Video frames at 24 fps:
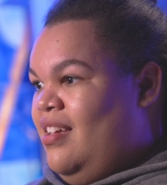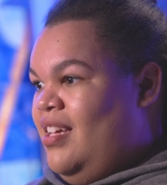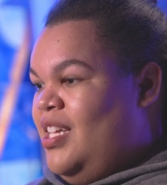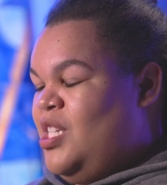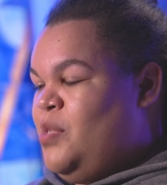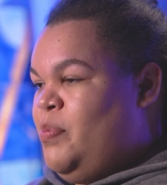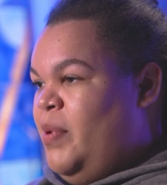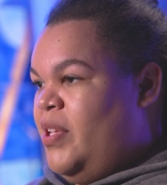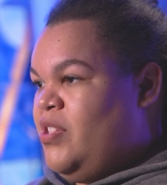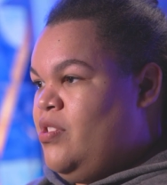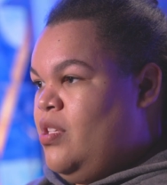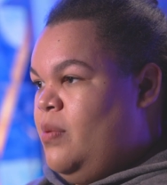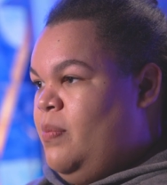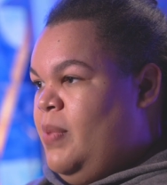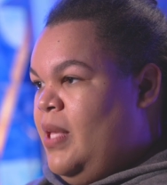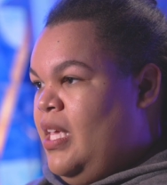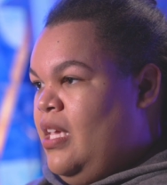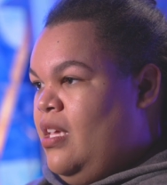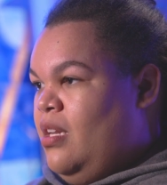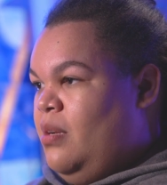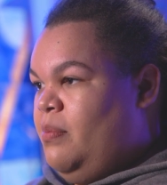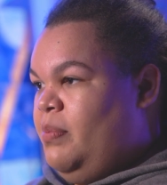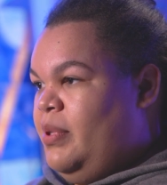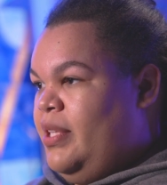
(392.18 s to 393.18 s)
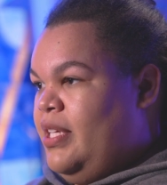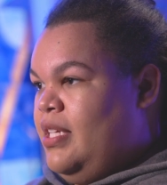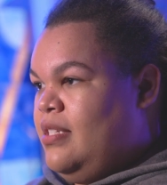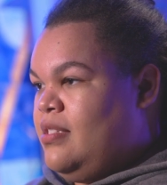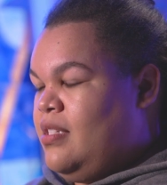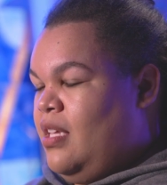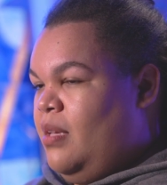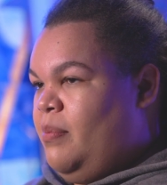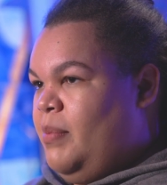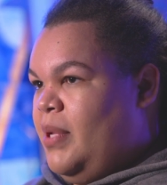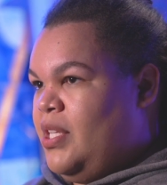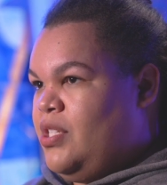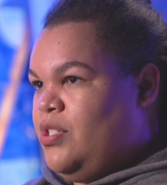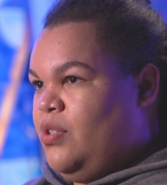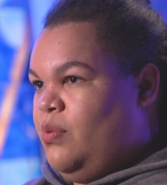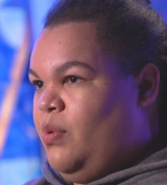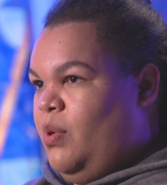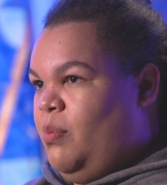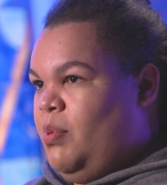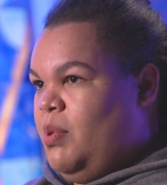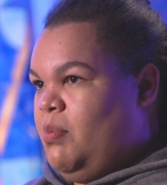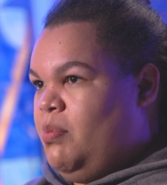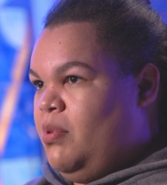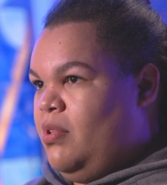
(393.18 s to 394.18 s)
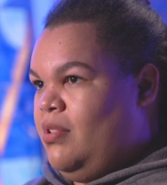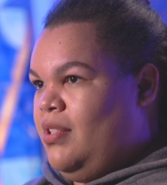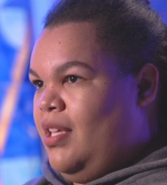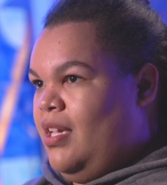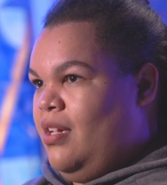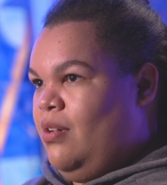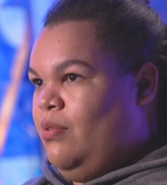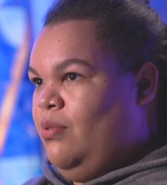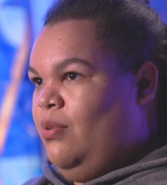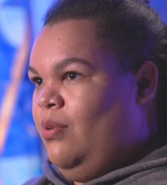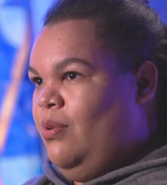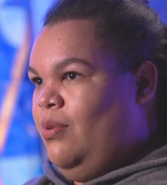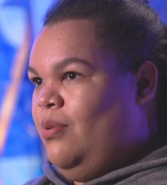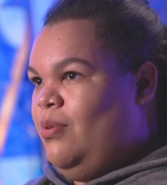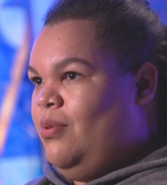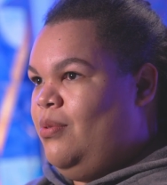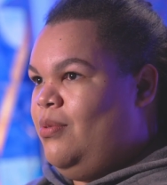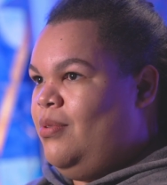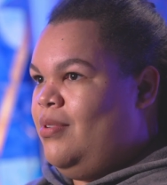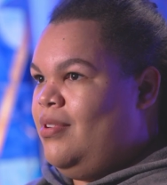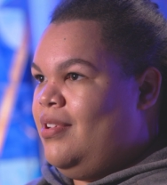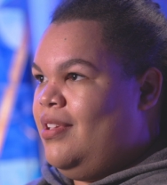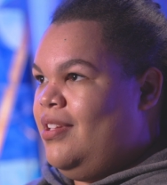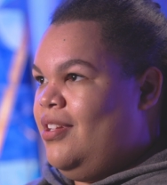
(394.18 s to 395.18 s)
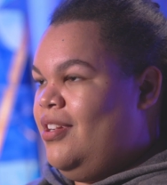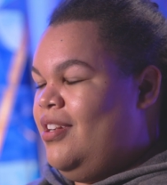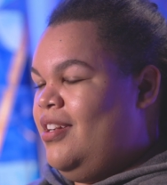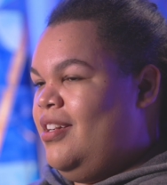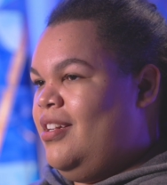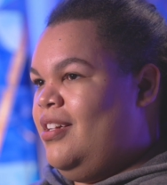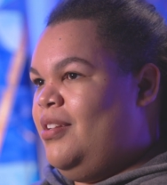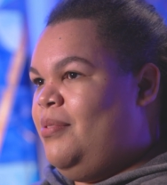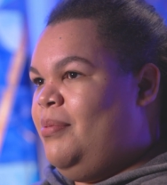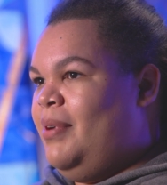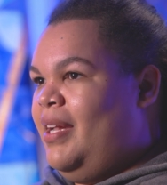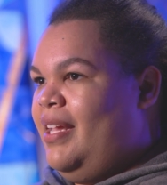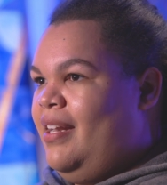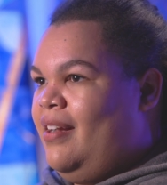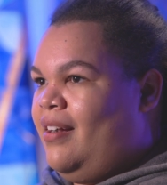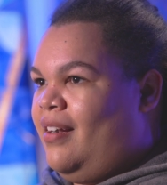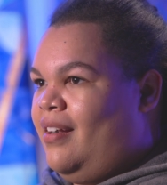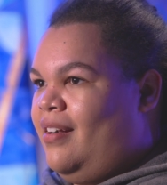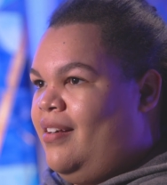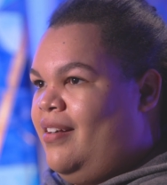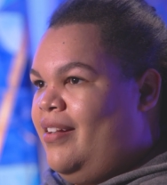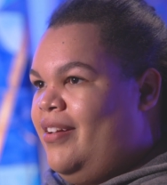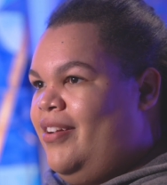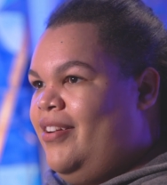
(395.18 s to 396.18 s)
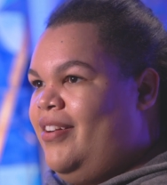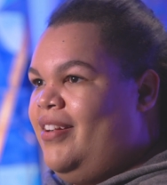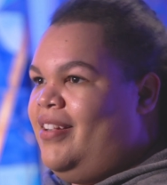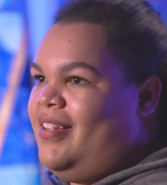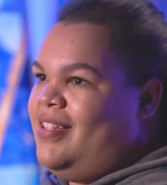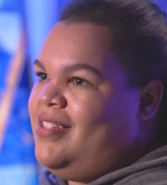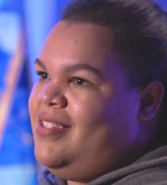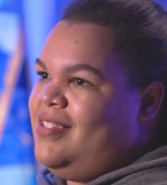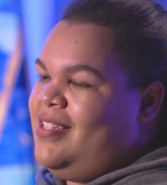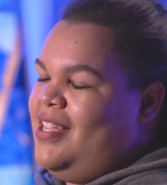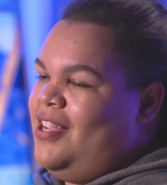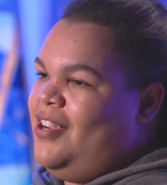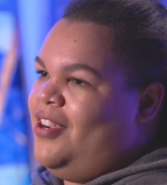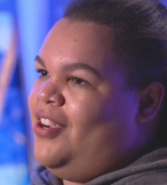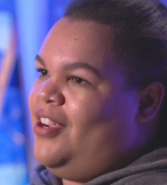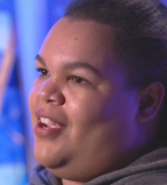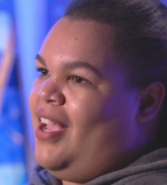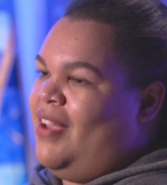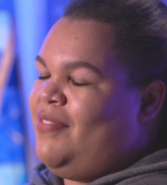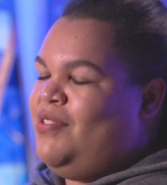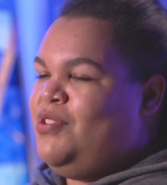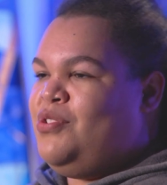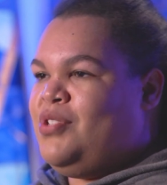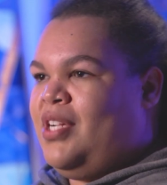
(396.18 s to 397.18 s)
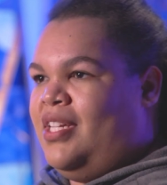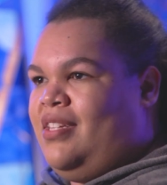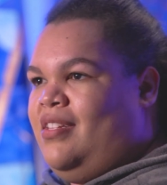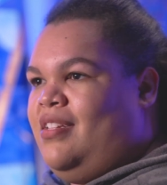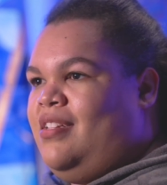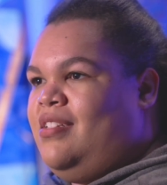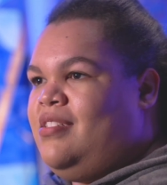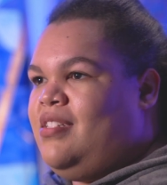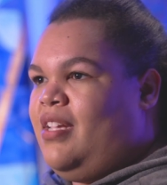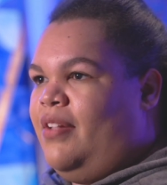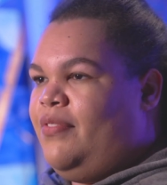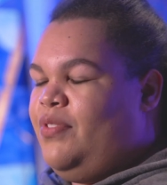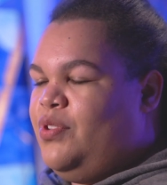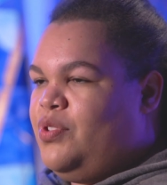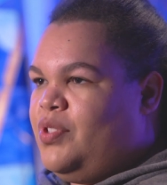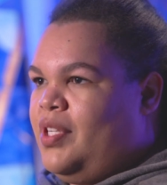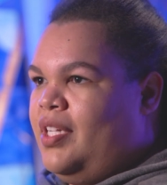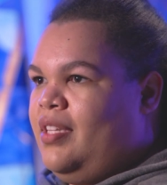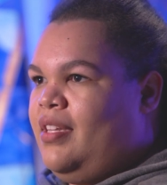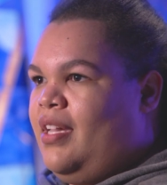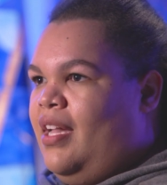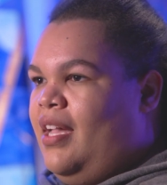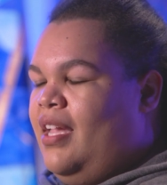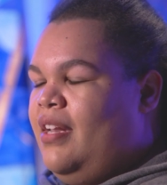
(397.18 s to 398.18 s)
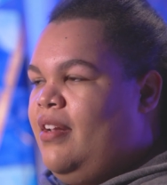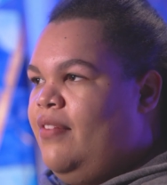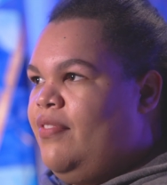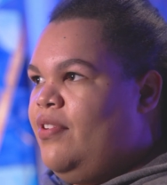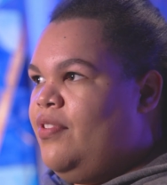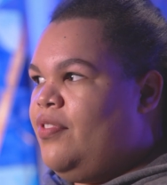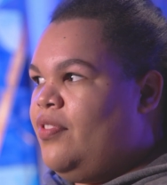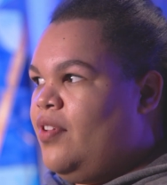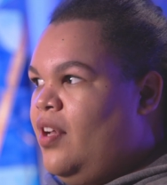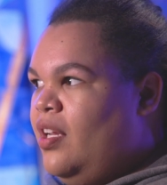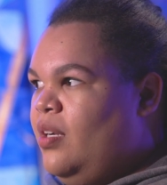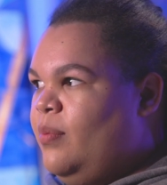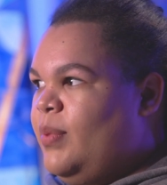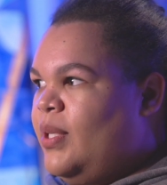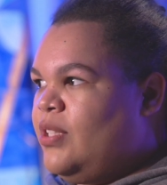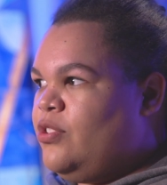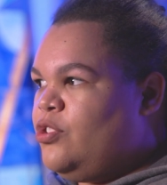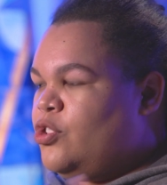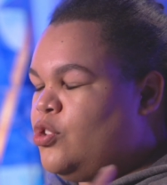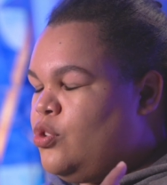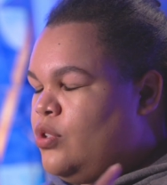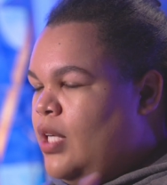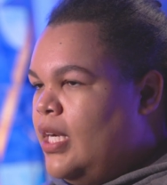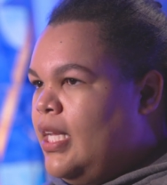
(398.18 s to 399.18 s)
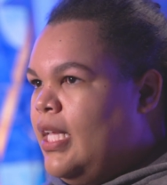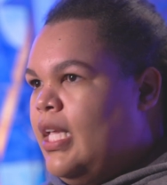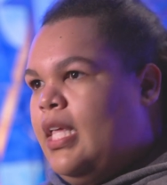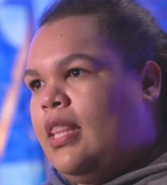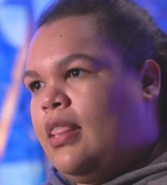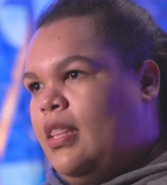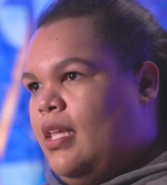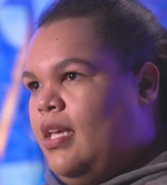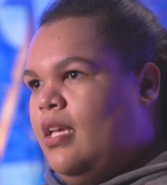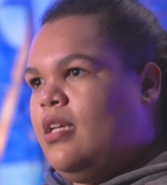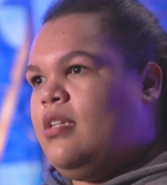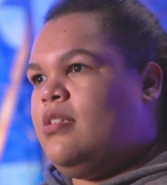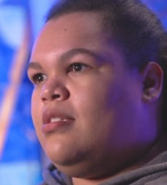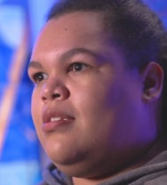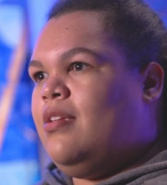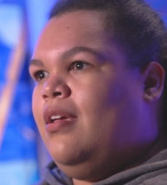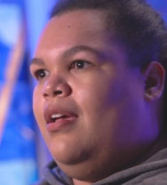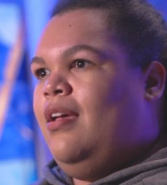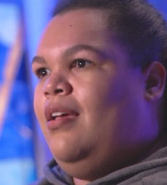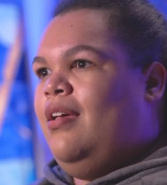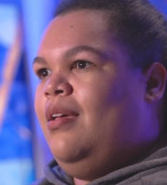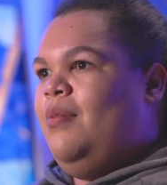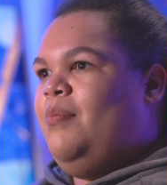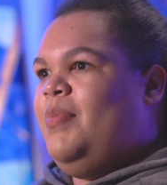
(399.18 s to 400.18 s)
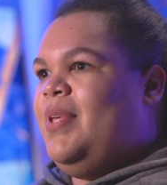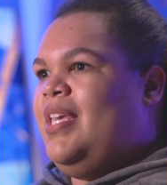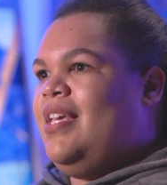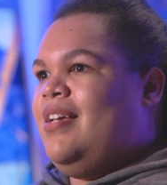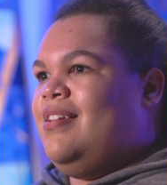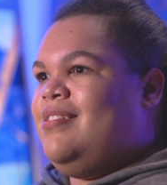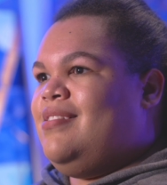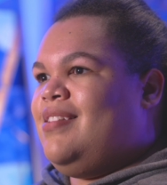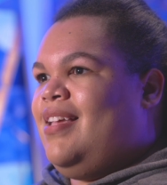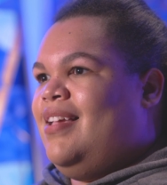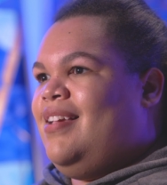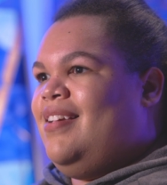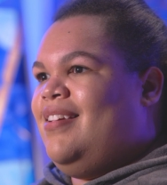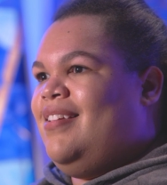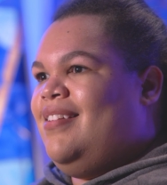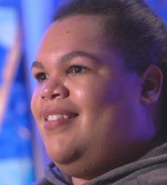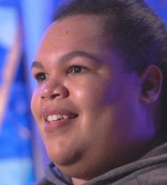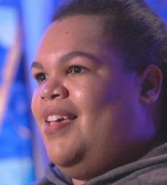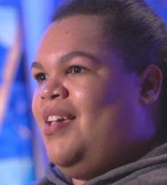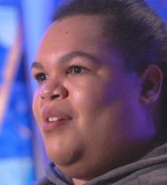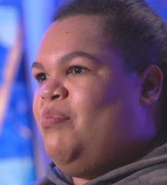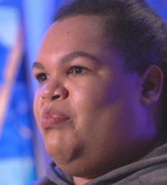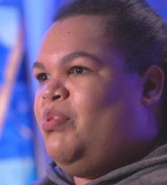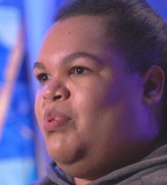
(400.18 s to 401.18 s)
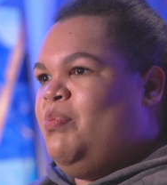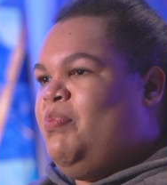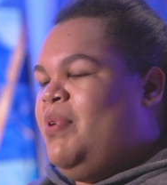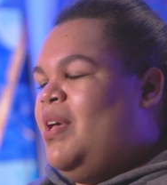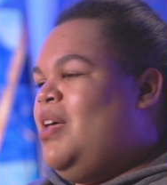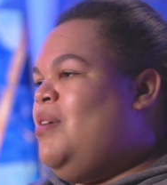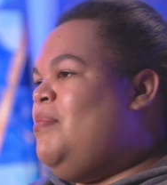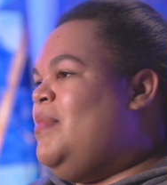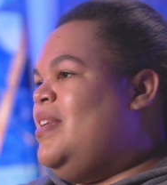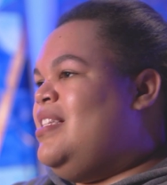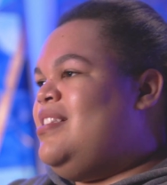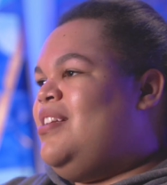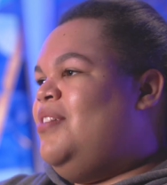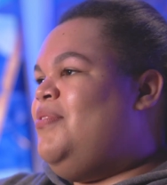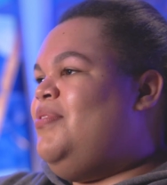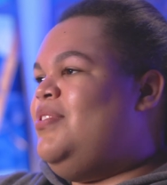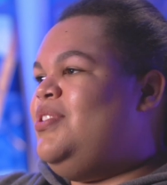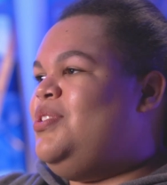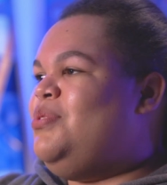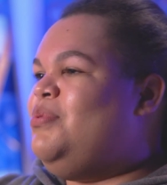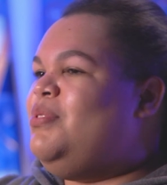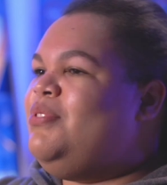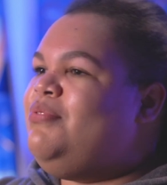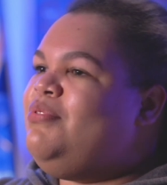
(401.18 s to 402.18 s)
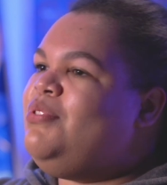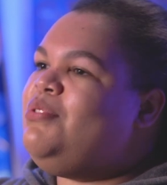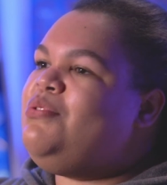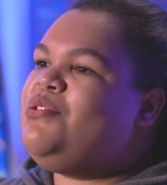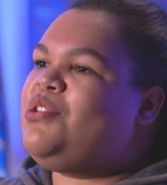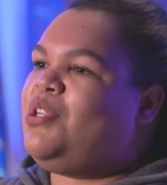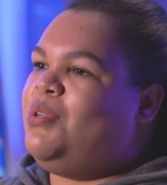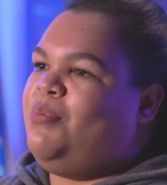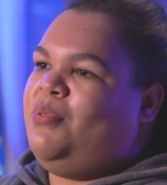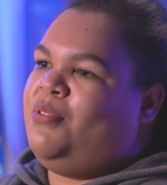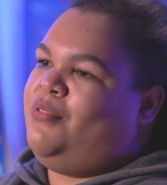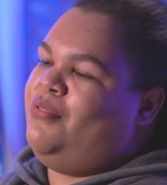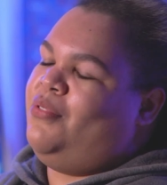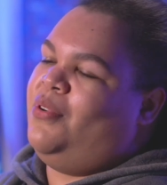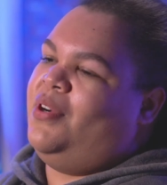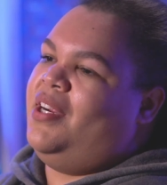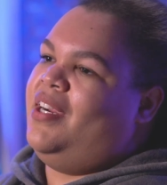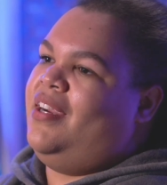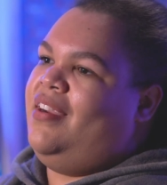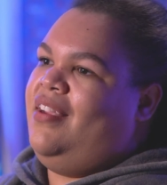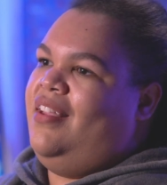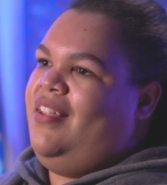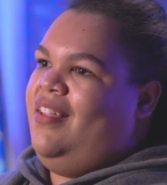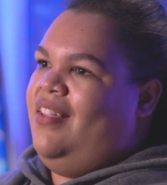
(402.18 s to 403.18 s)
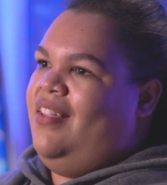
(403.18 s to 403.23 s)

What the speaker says: especially being in a place like Metro where people are like, ooh, you're a good writer, or you're a good singer. Have you tried this? Have you tried that? I never thought about trying things because I could propel myself into a future before.